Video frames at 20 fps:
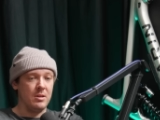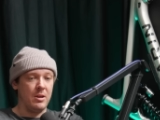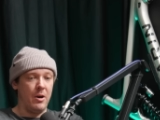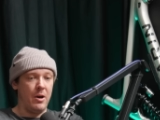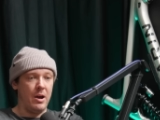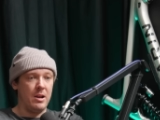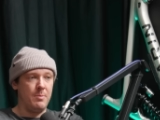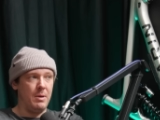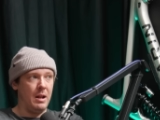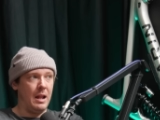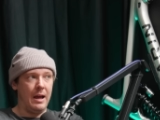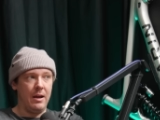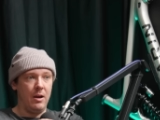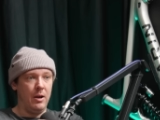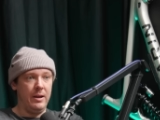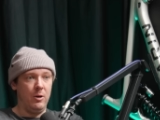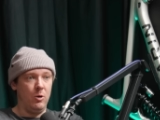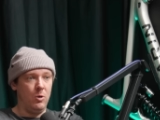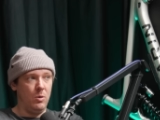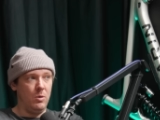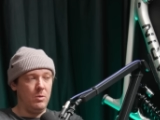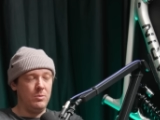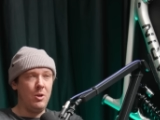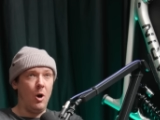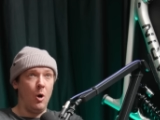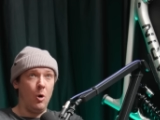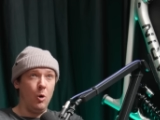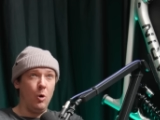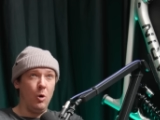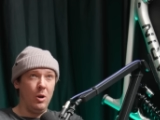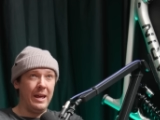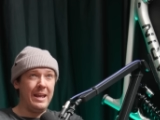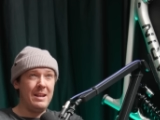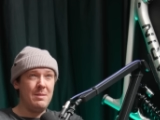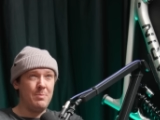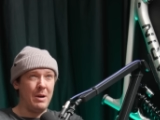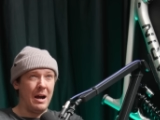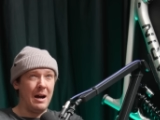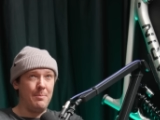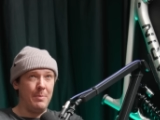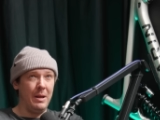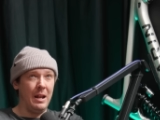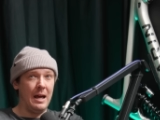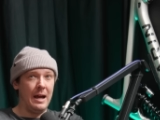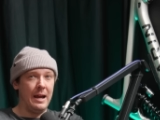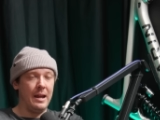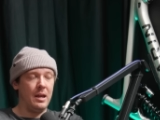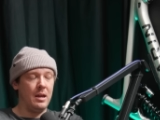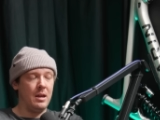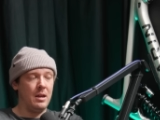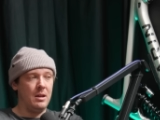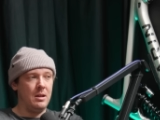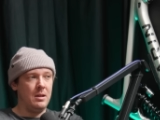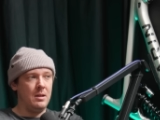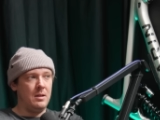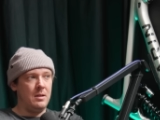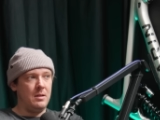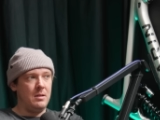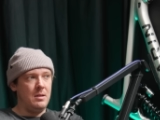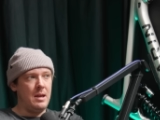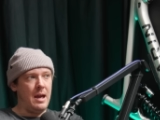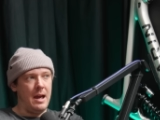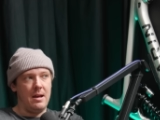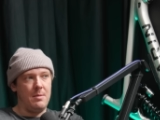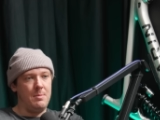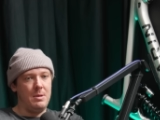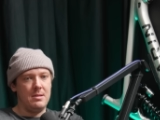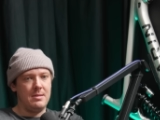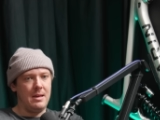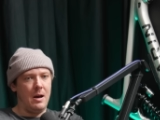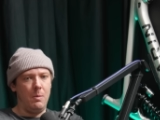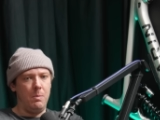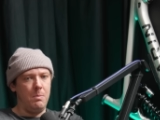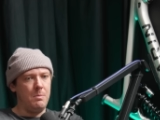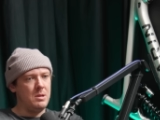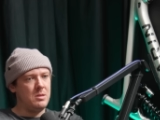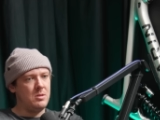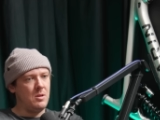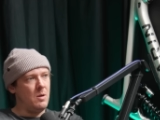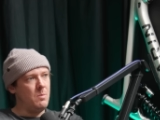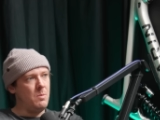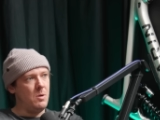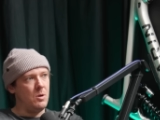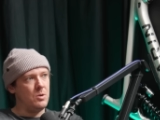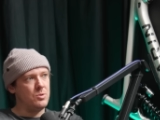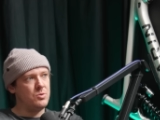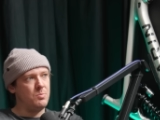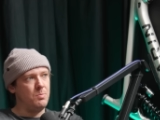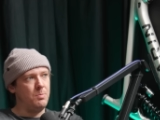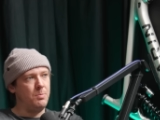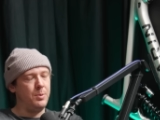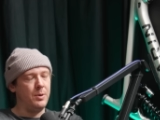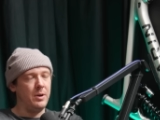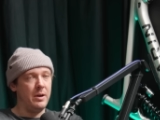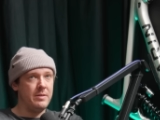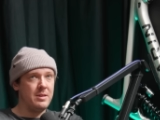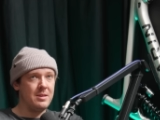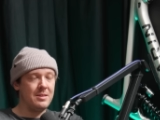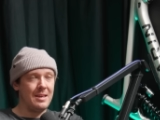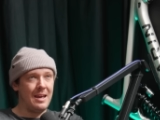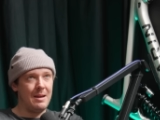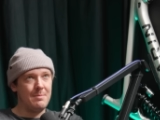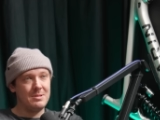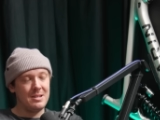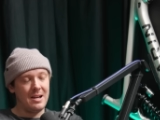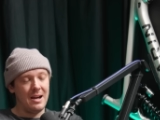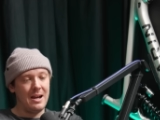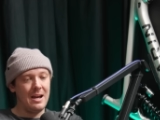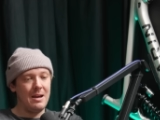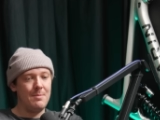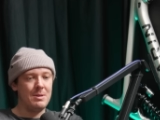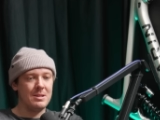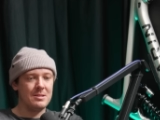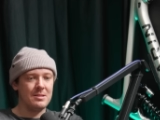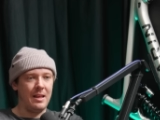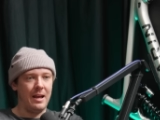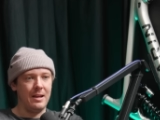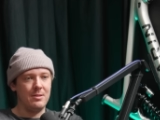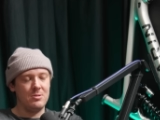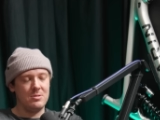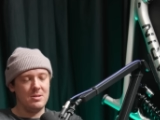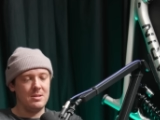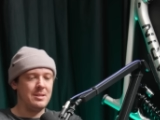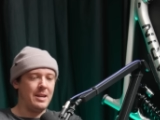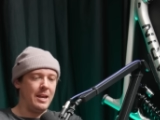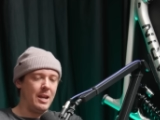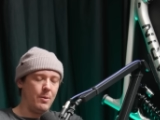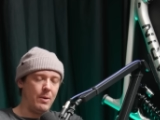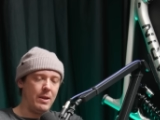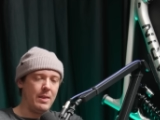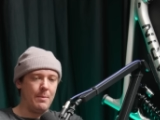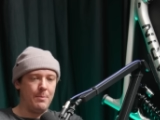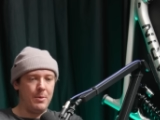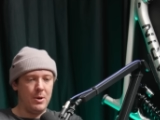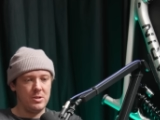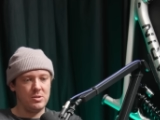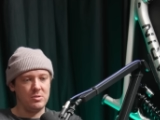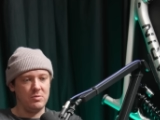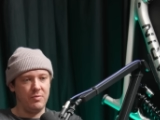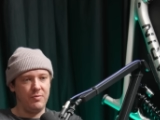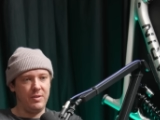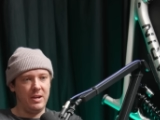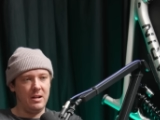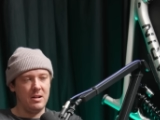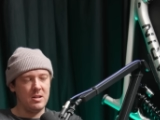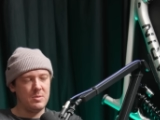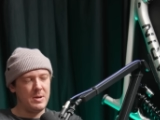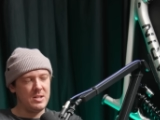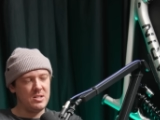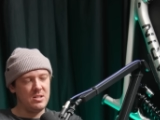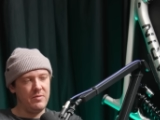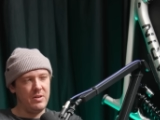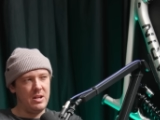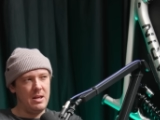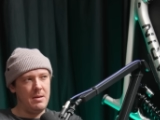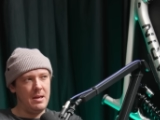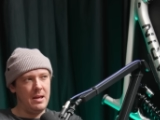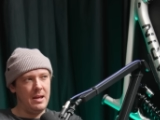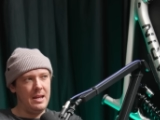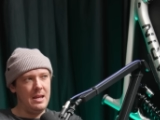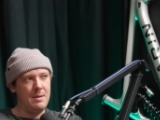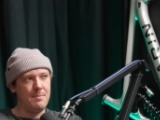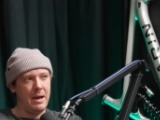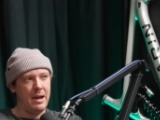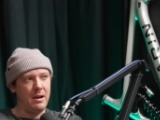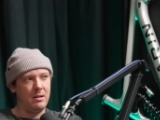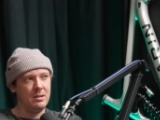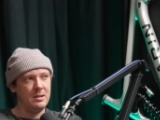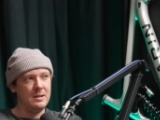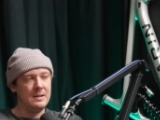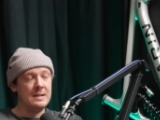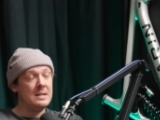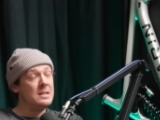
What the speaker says: ago, I'd be like, not all in, but I'd be like, yeah, I mean, it's helping me so much. But at the same time, it's like, does it take away that personal feel, especially with an email?